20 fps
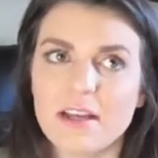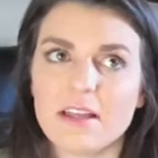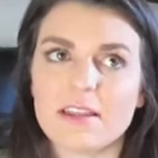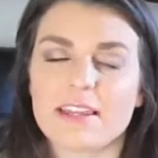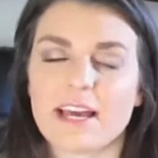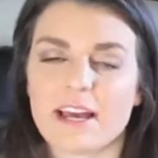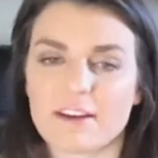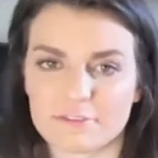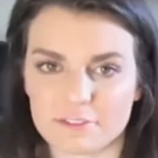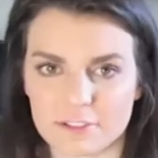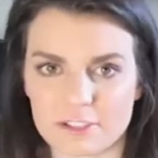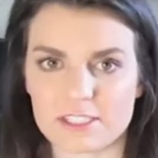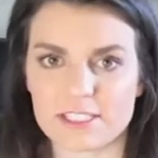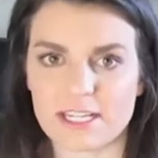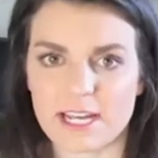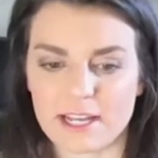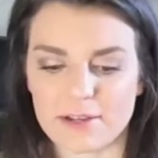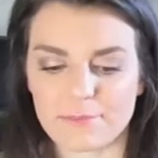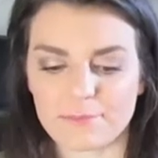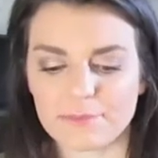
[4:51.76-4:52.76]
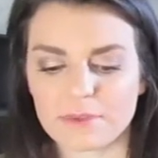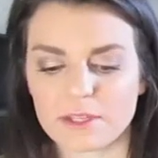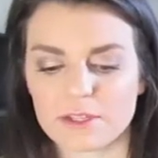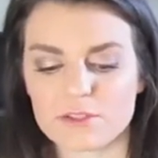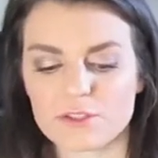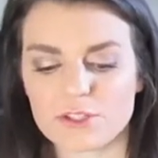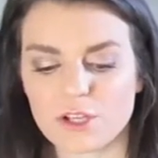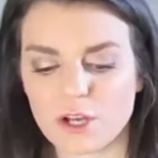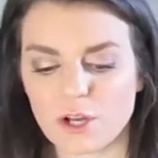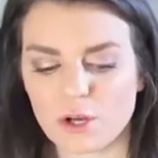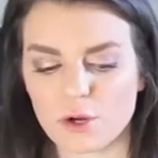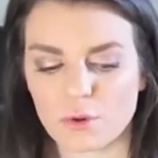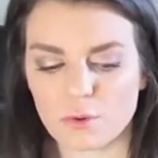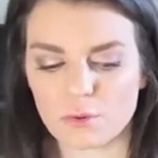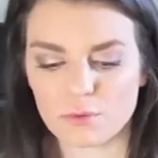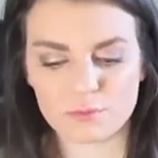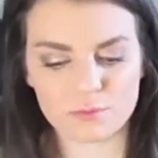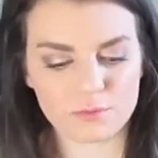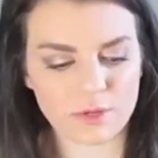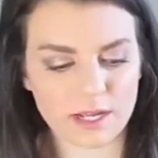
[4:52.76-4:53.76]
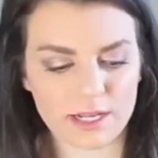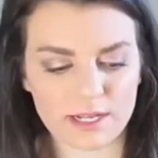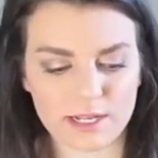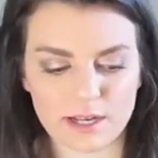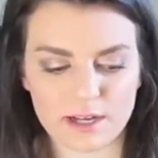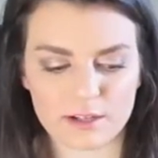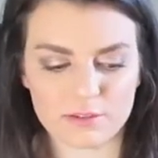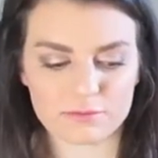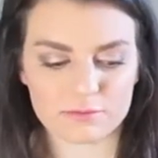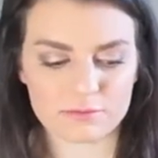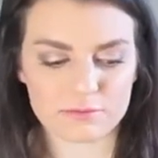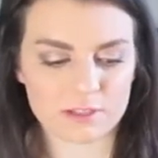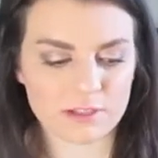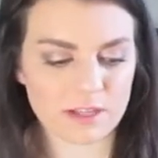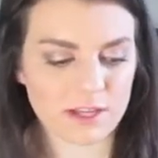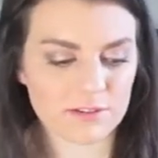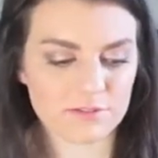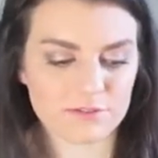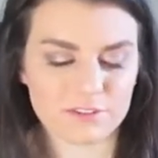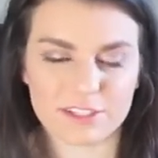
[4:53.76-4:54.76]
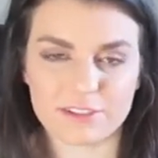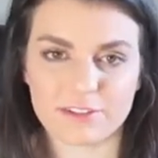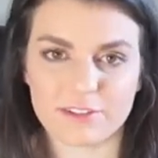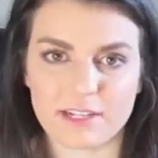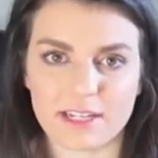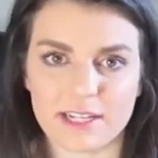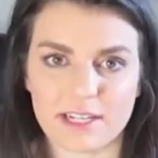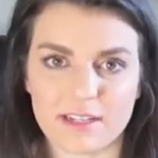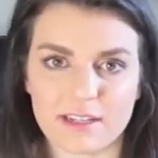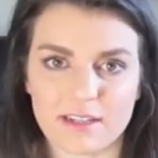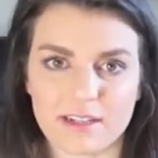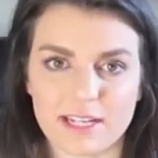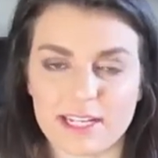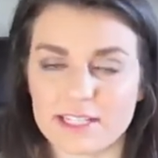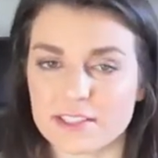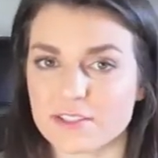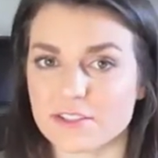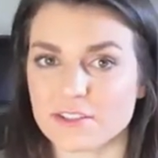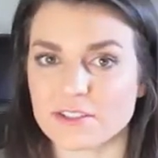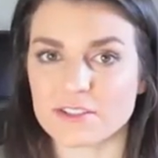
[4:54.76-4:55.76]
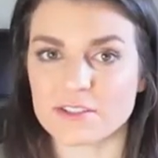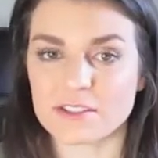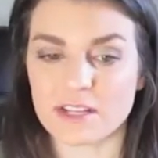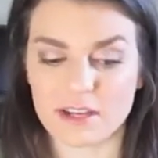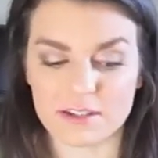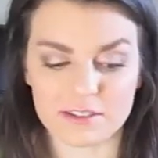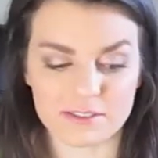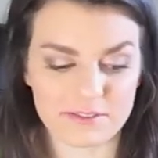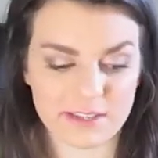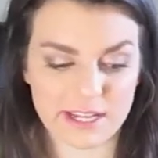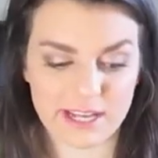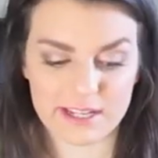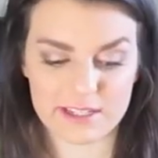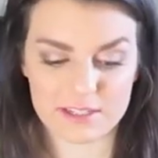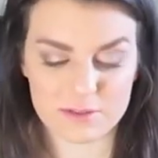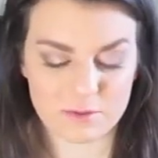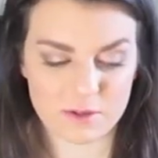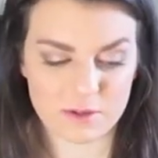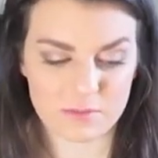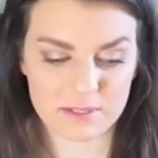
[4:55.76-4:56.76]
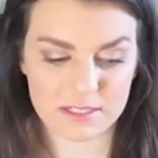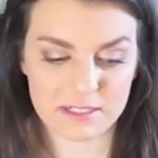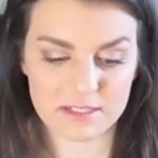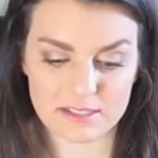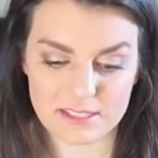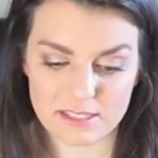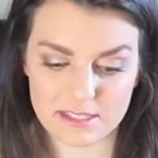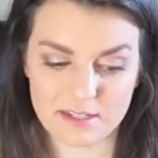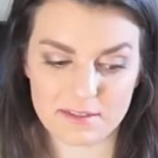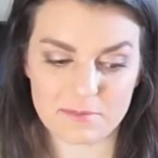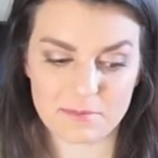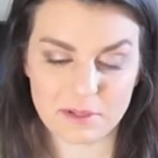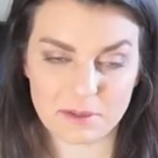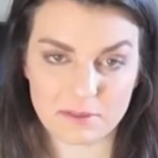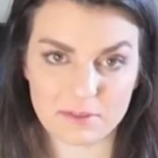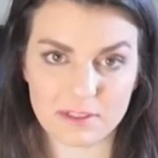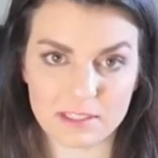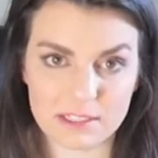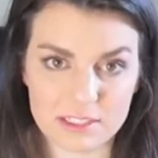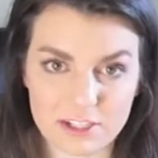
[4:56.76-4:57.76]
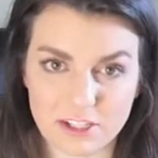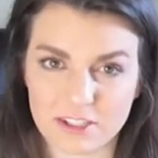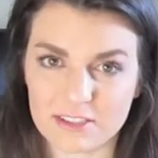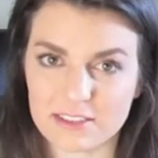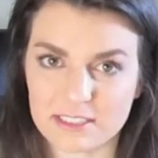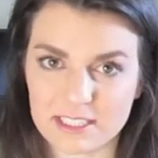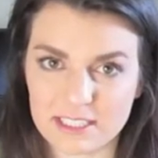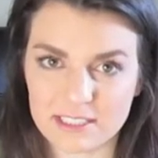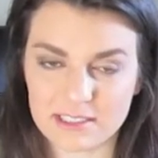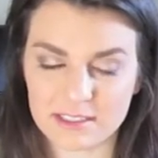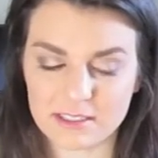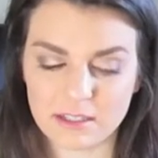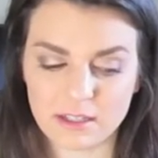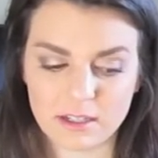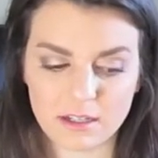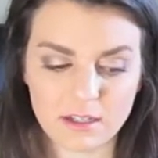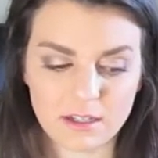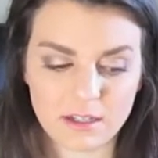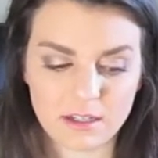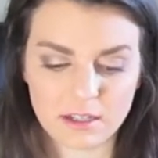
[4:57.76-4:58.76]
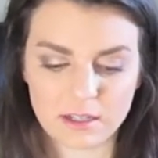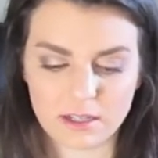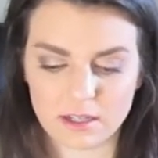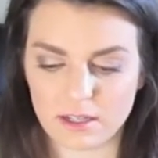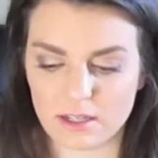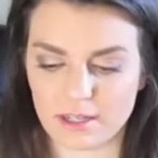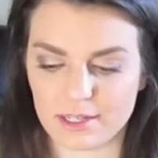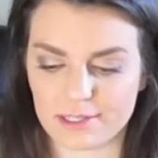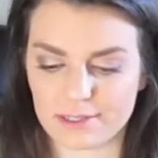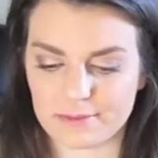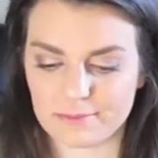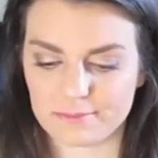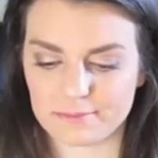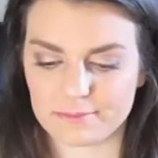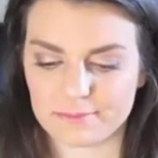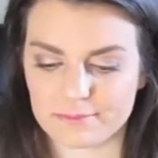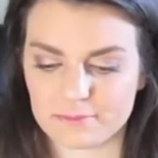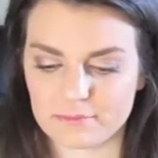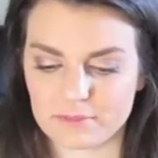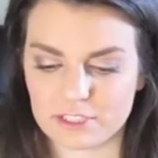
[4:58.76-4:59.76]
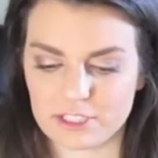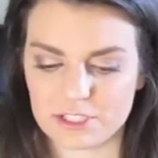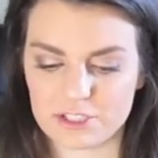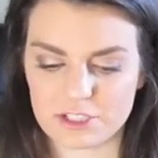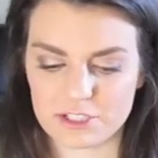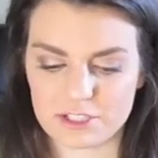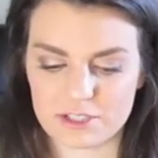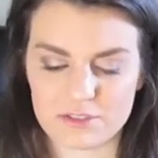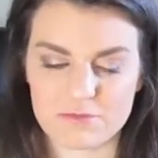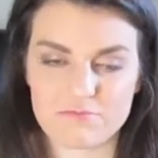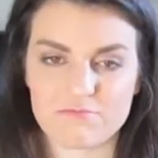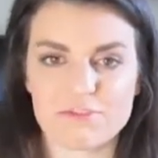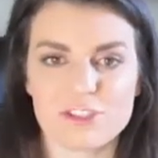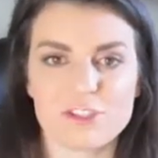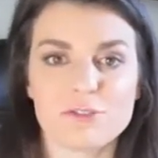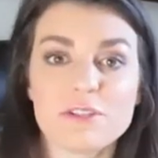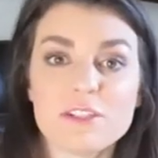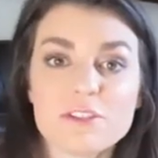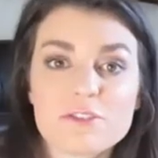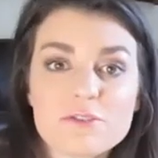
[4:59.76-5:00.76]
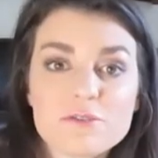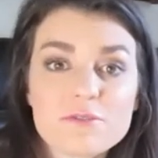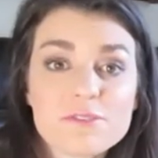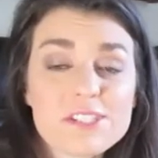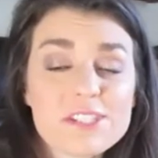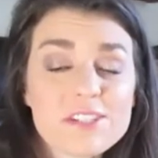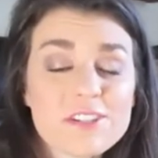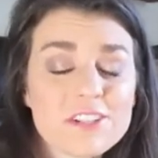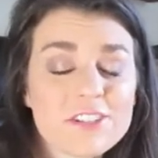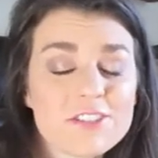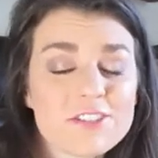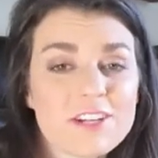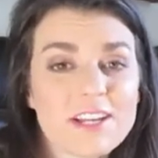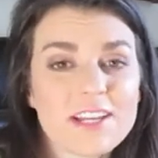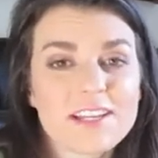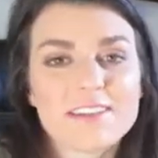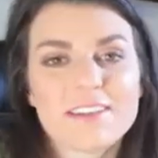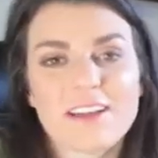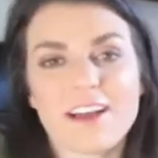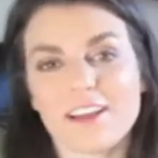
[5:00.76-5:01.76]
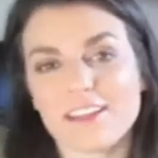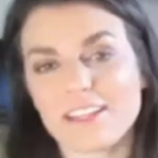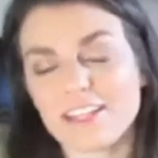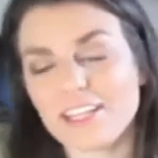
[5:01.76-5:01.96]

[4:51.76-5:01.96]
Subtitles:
that first day. So I got a lot of really great answers out of that as well, because it can be really daunting to just do initial research and not